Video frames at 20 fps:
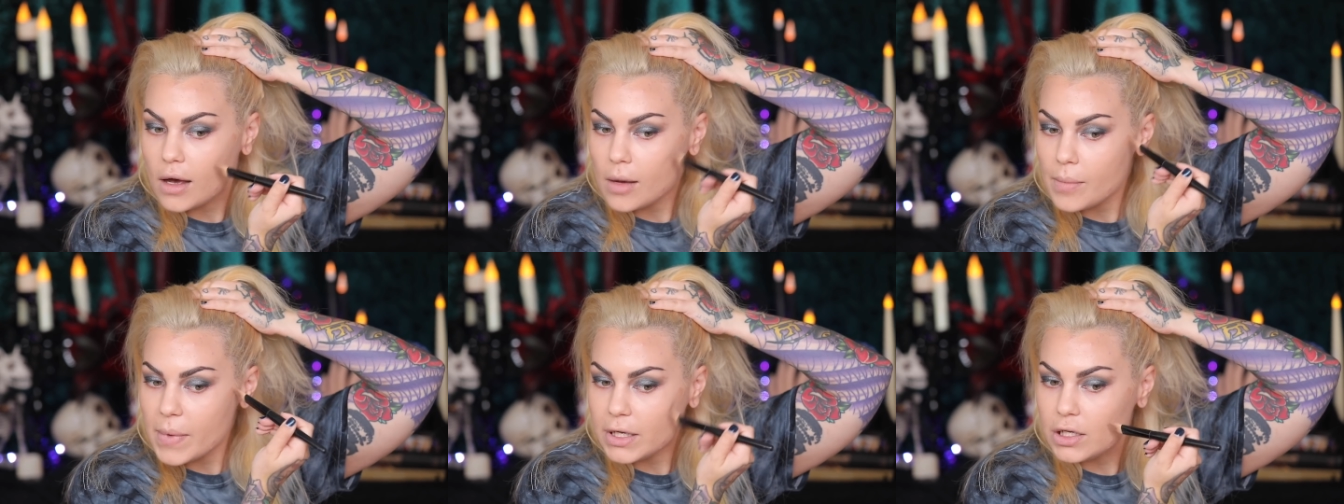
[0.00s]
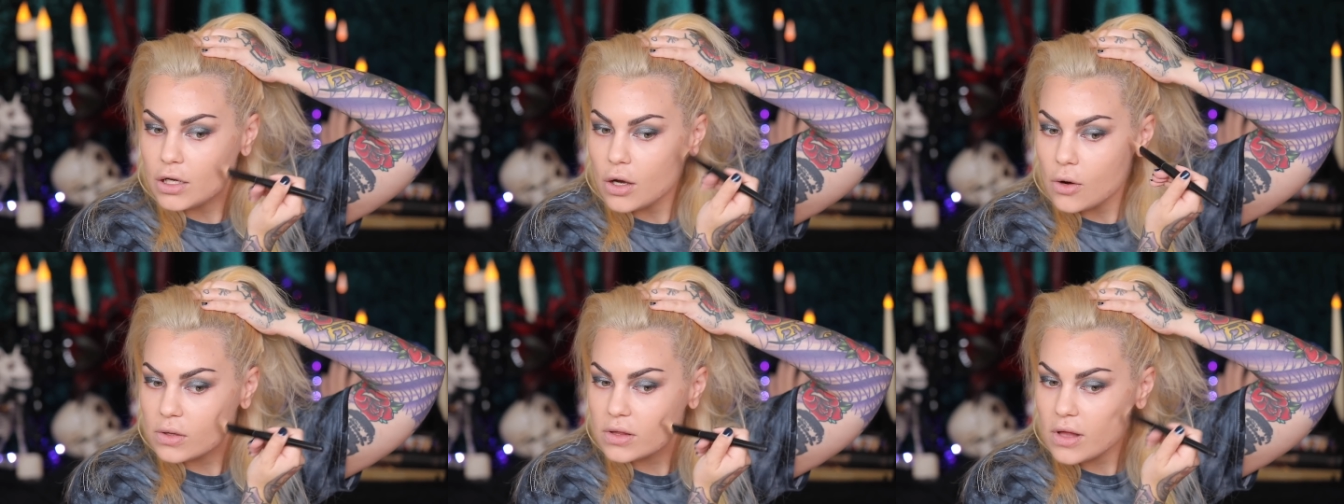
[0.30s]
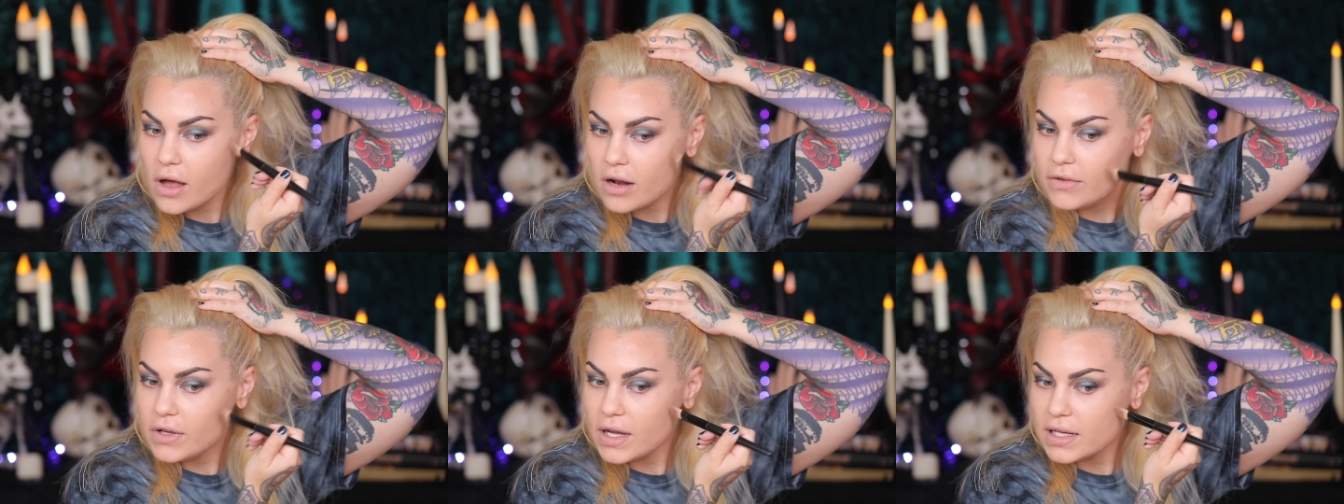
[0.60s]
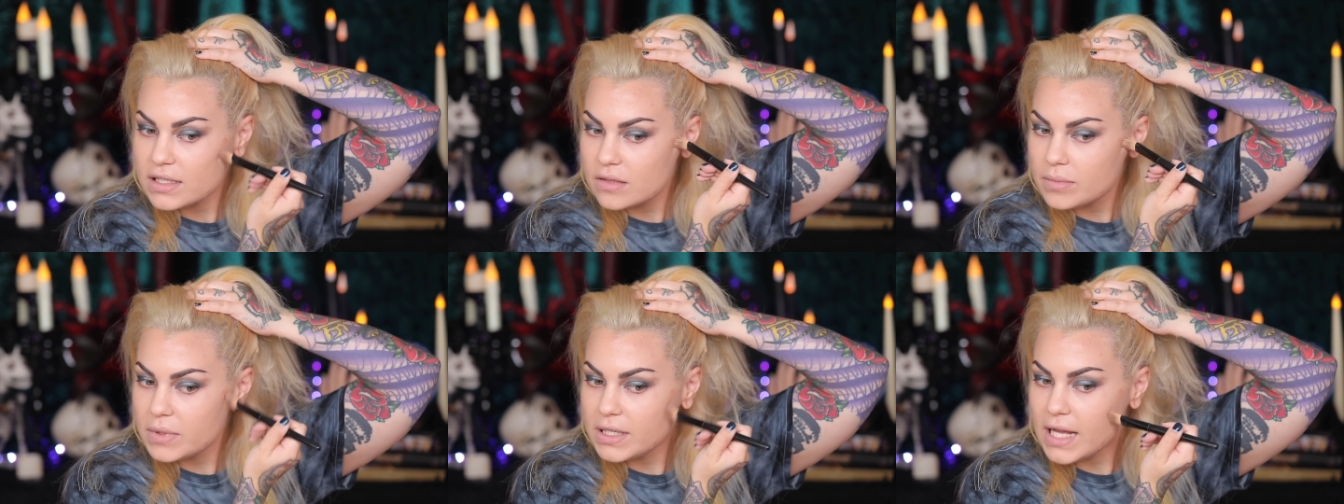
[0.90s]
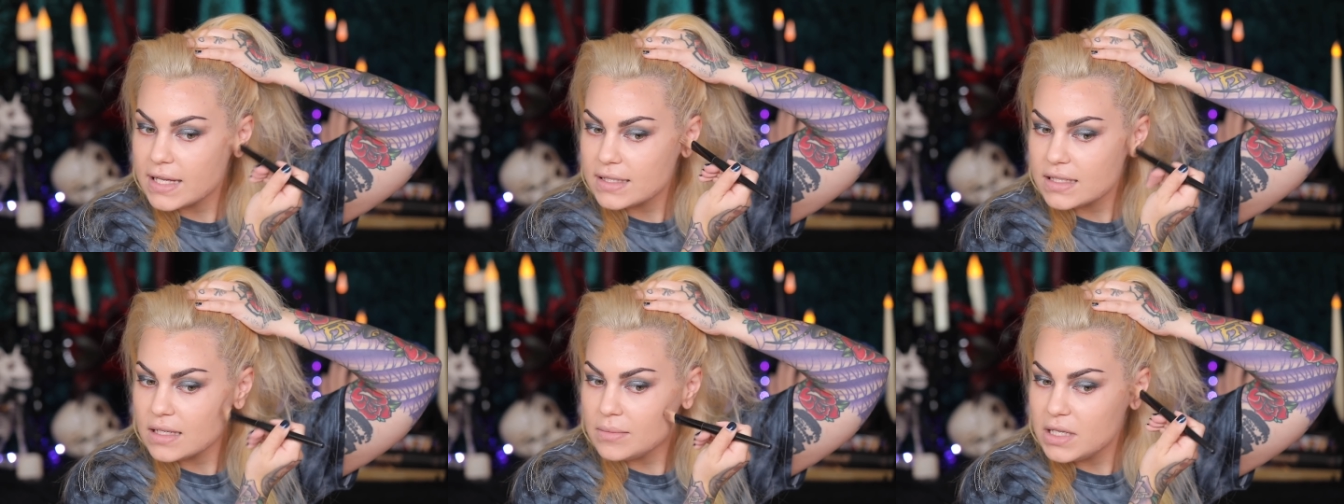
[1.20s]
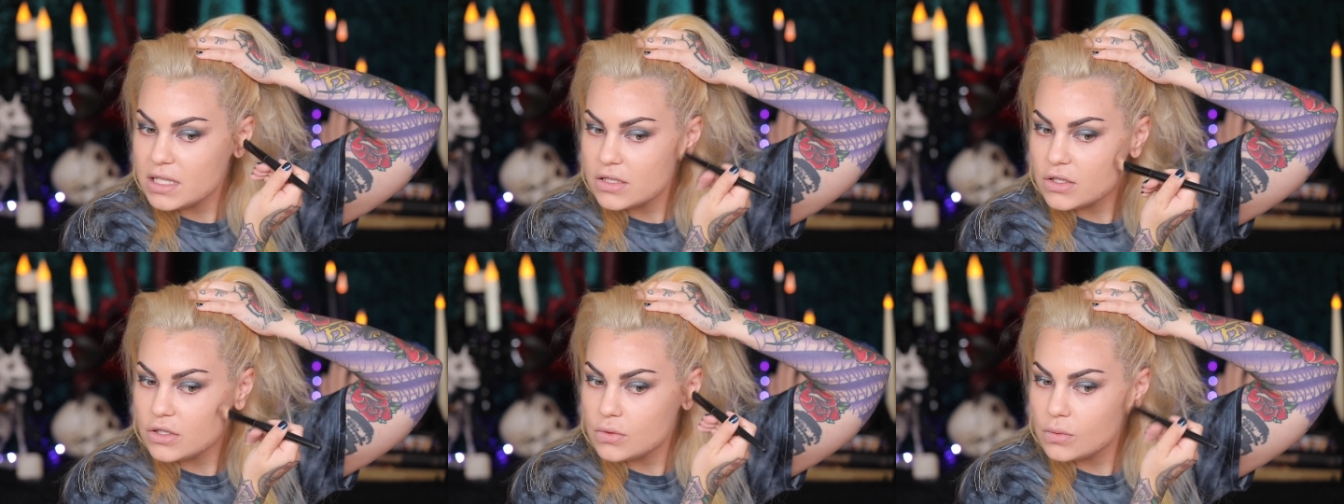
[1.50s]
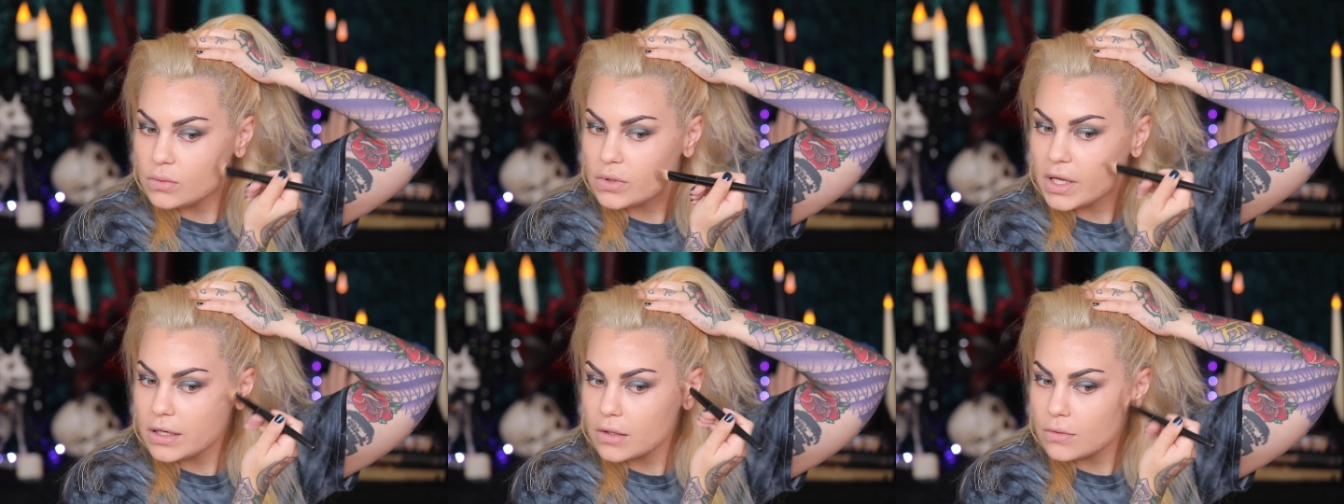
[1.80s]
Um, I know a lot of you guys have been asking me to
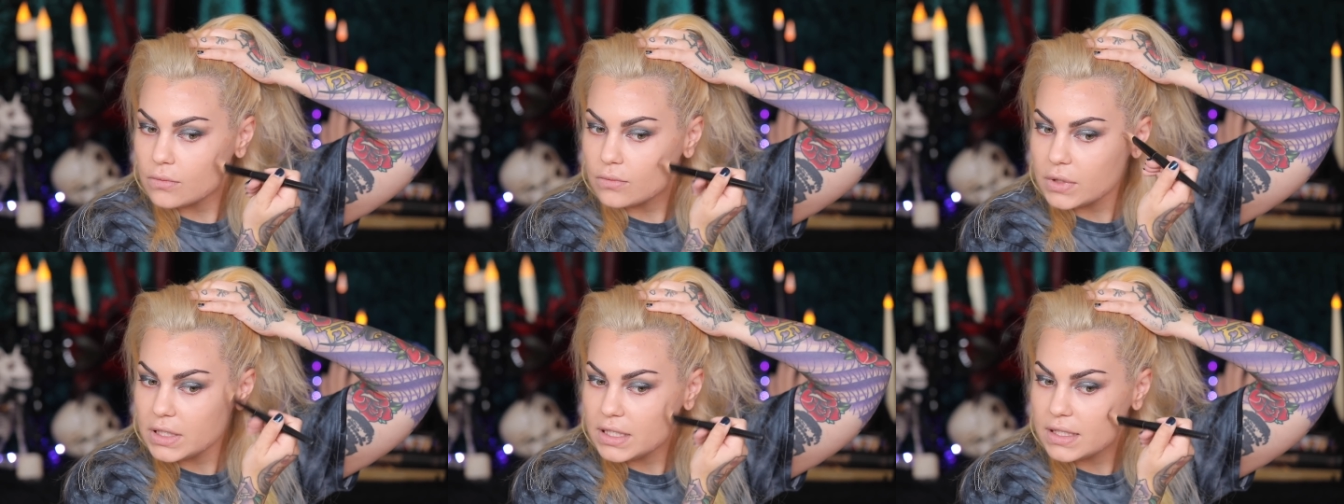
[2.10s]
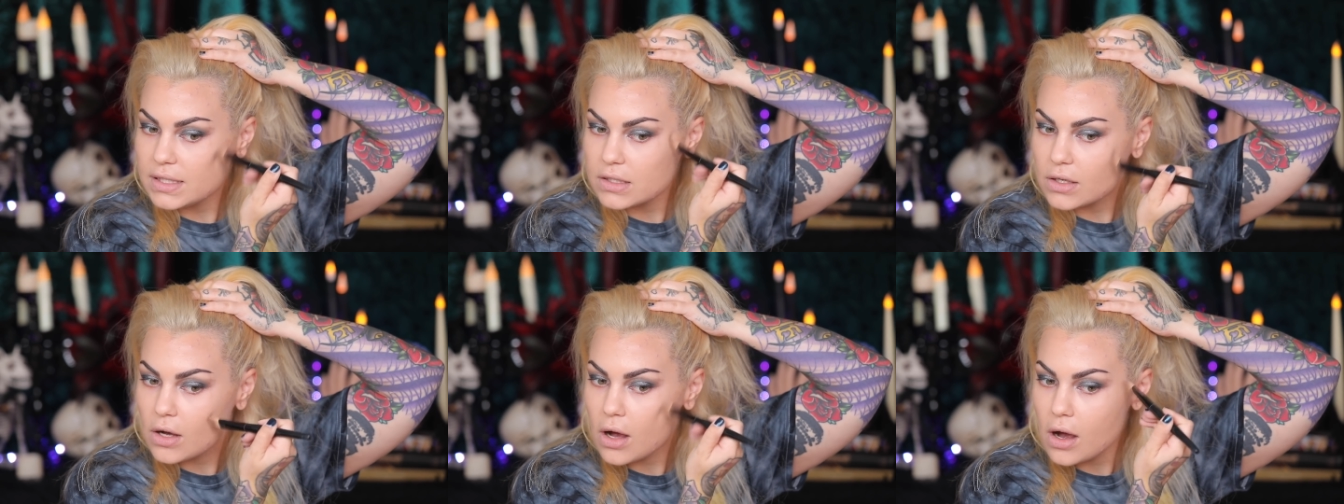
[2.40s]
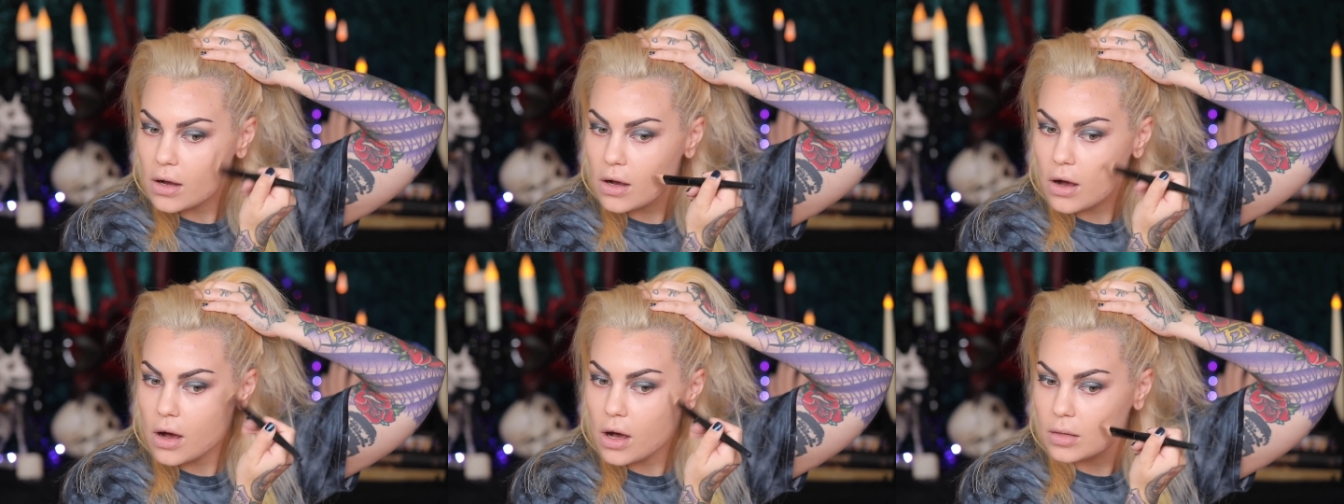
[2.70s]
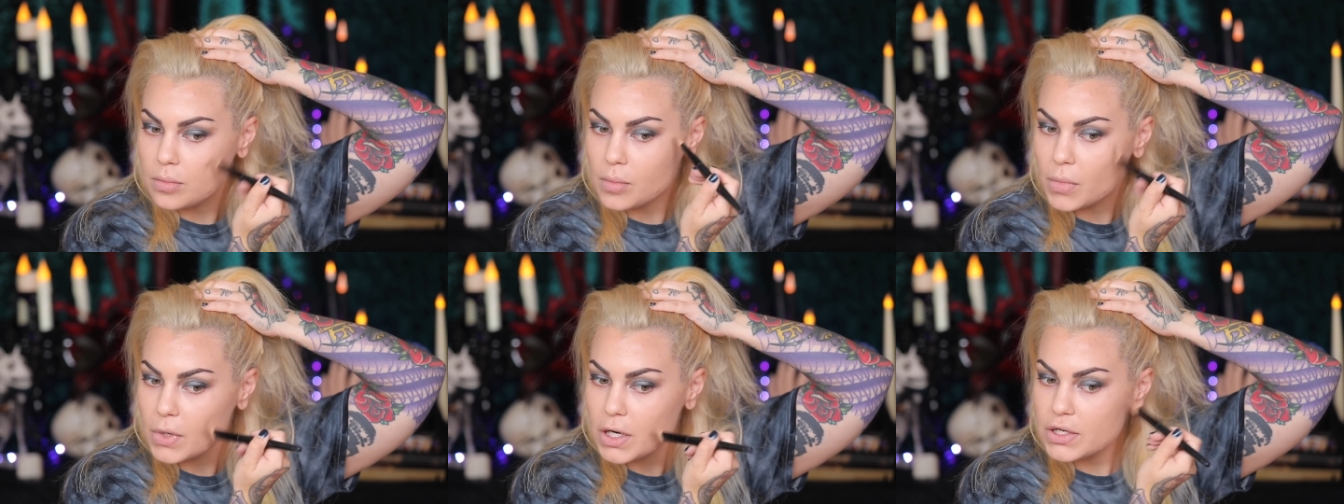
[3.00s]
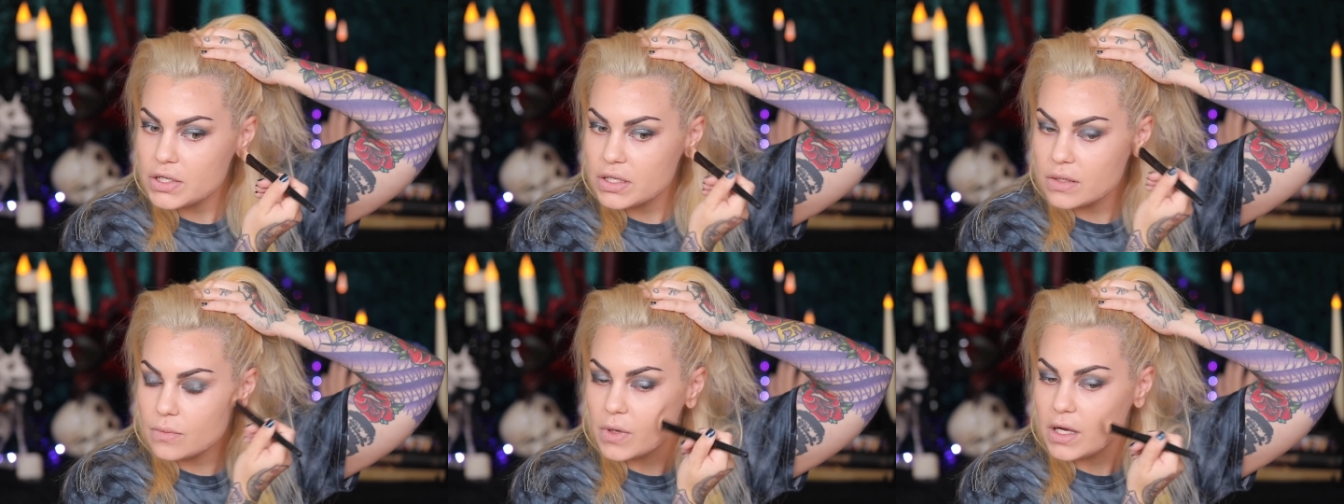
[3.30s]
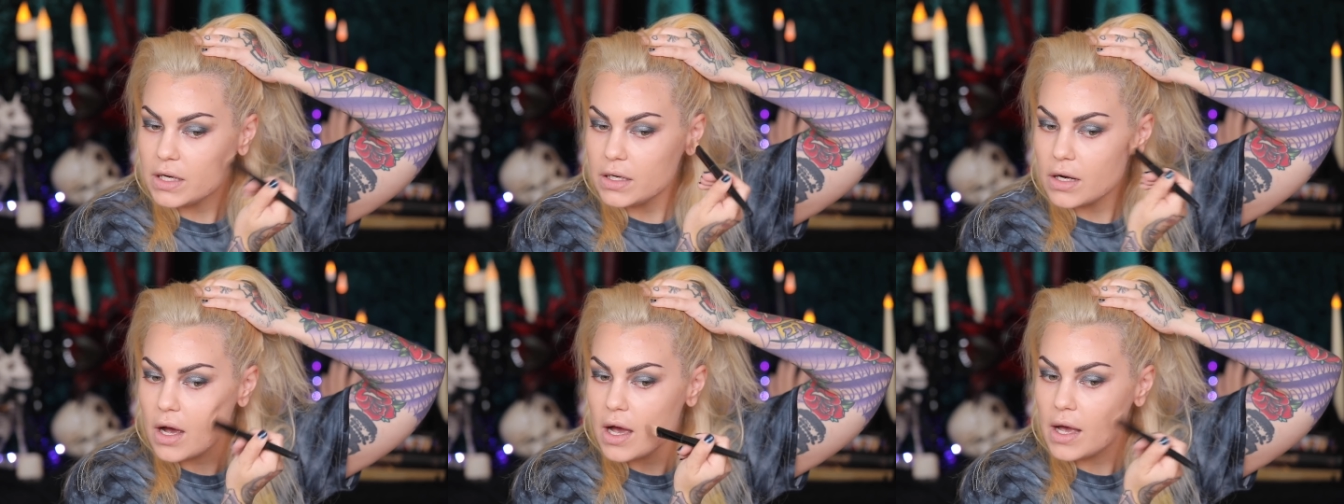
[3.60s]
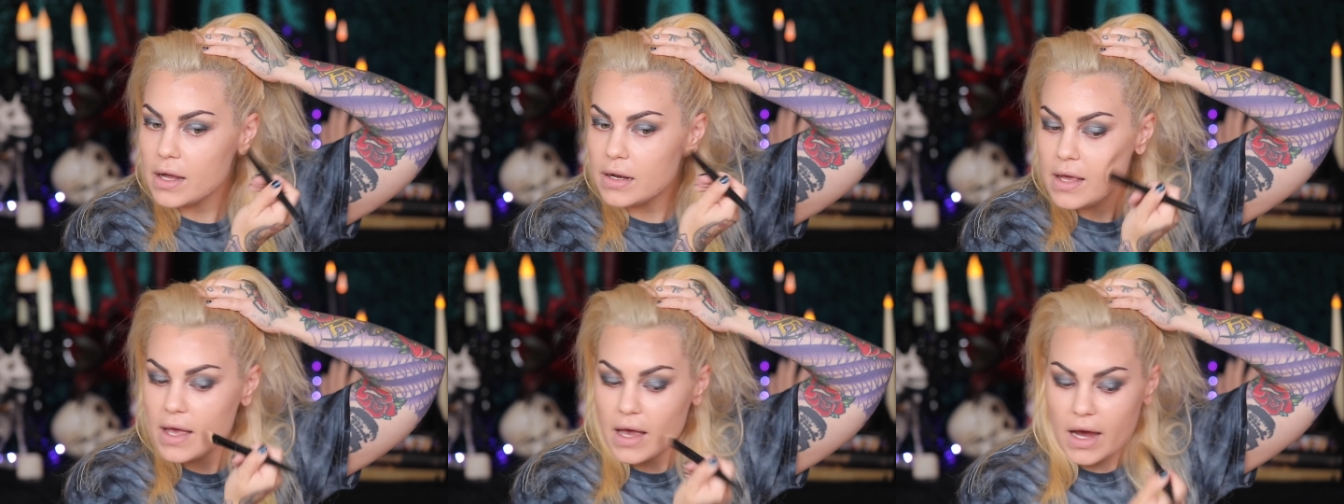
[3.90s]
do like a restock on merch and
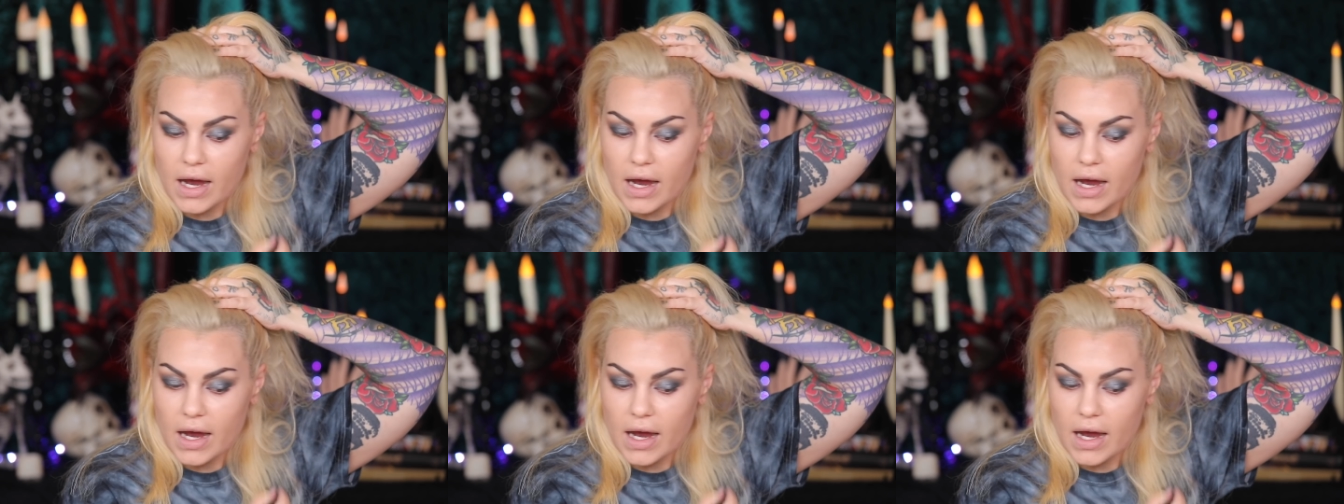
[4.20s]
whatnot.